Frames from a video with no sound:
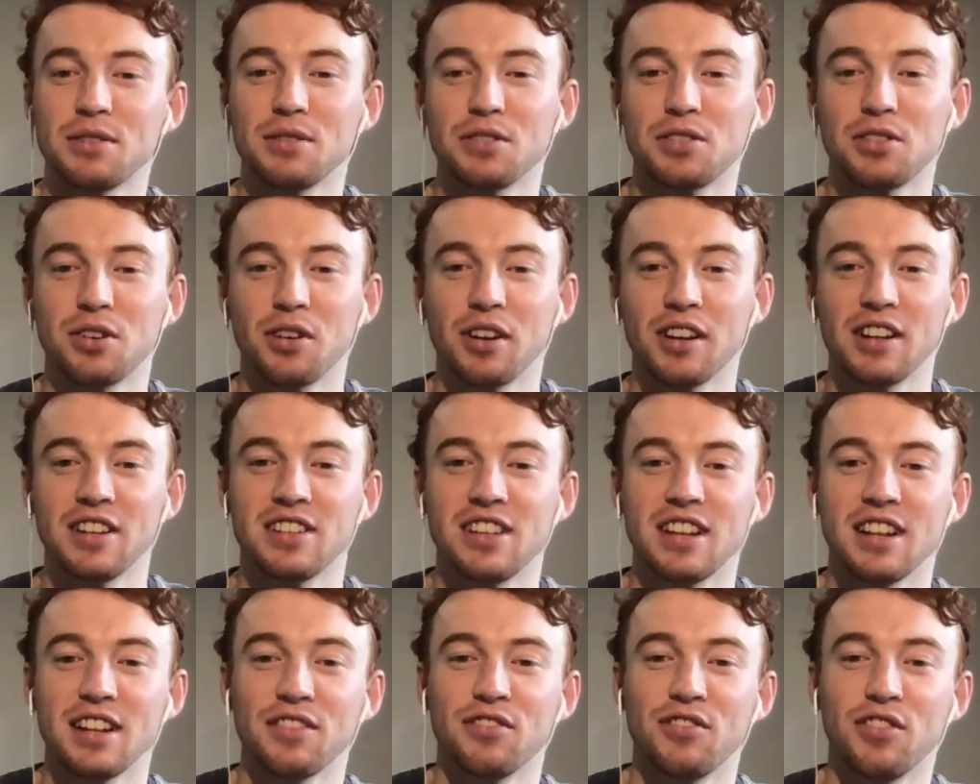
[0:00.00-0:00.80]
Doggies
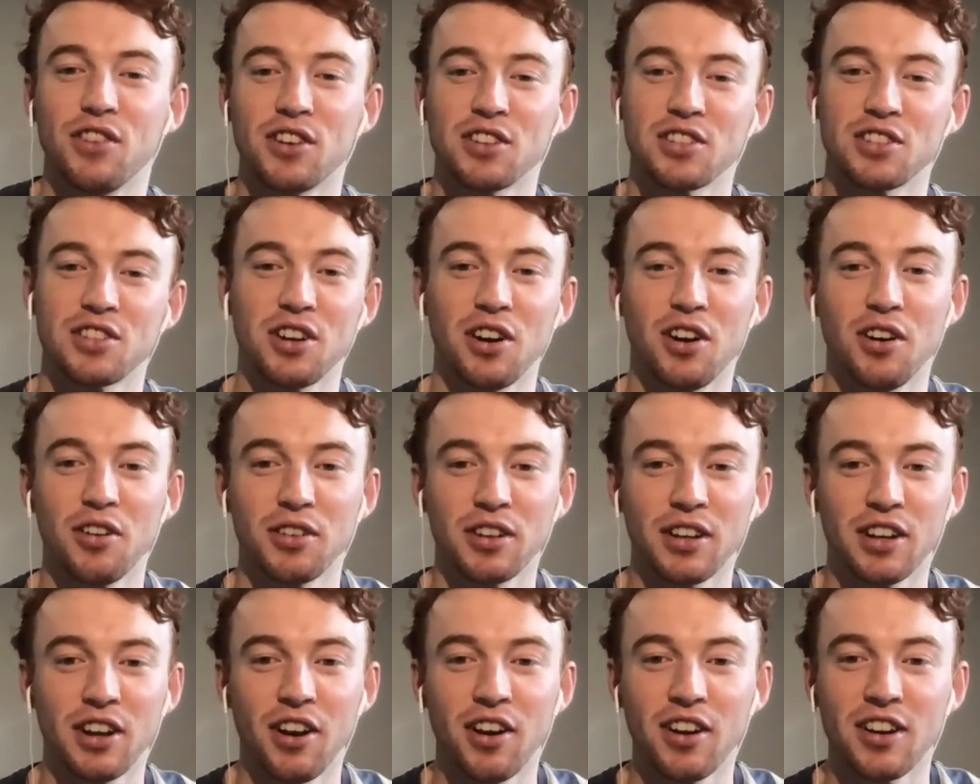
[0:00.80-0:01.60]
kick the first goal and
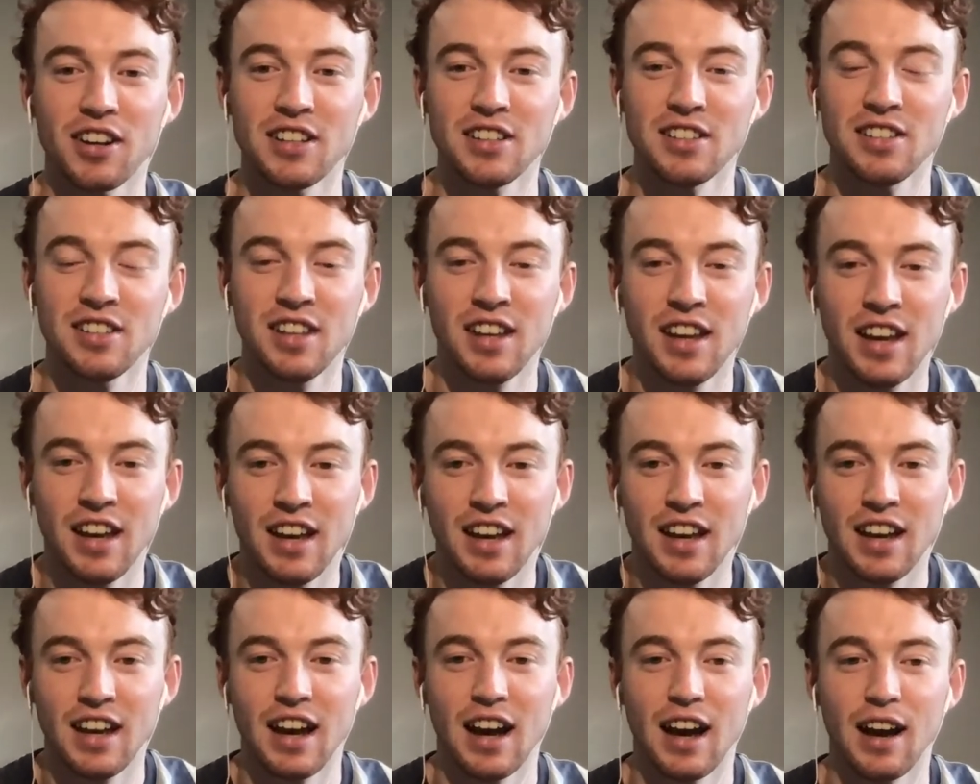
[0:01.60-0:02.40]
Cody's
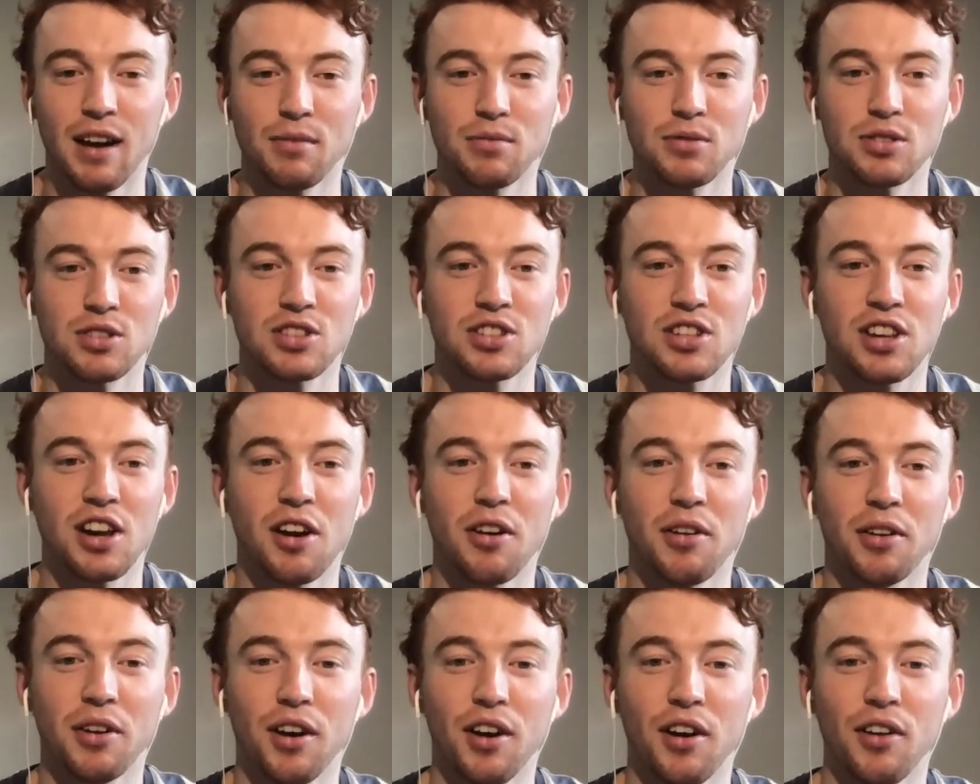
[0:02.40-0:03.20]
just
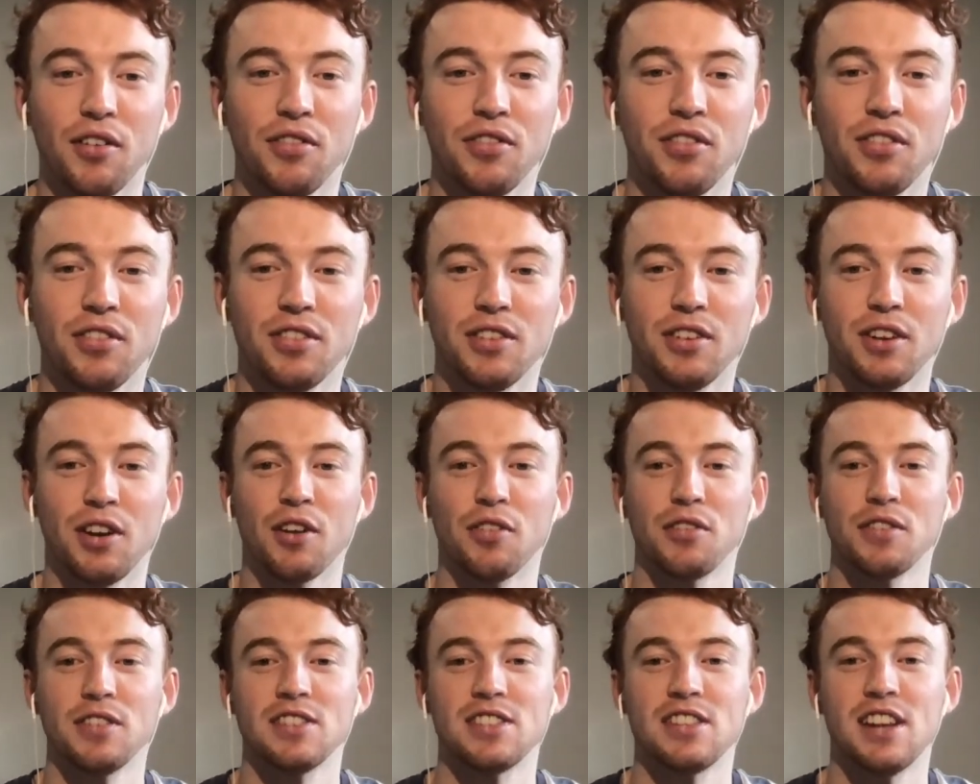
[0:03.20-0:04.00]
going off
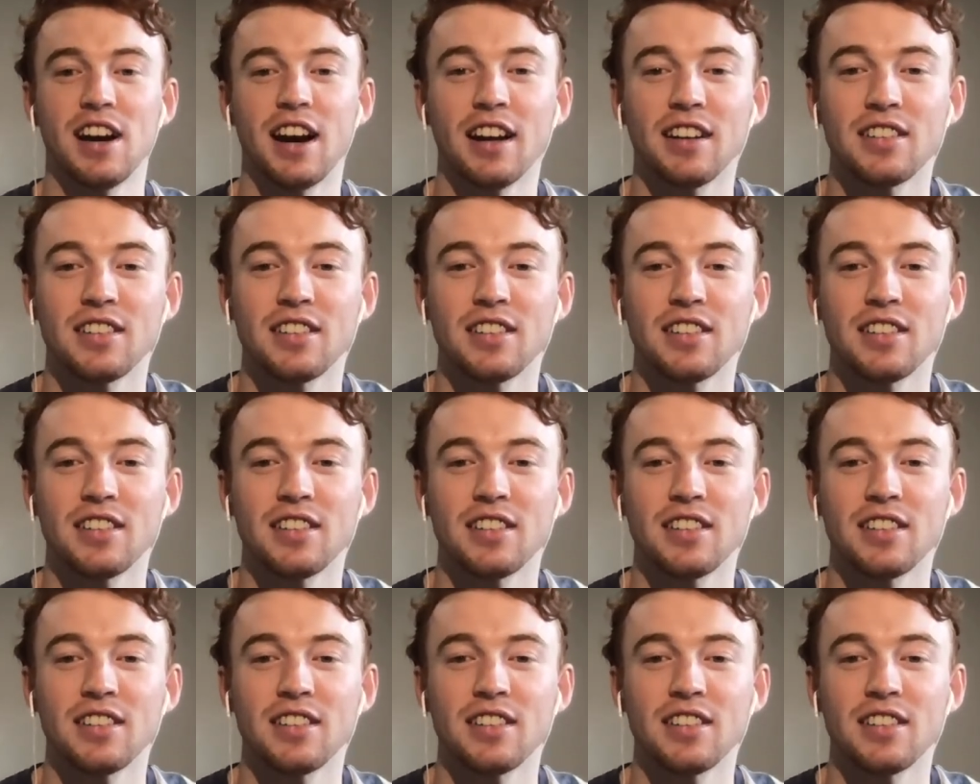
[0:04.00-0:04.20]
his nut.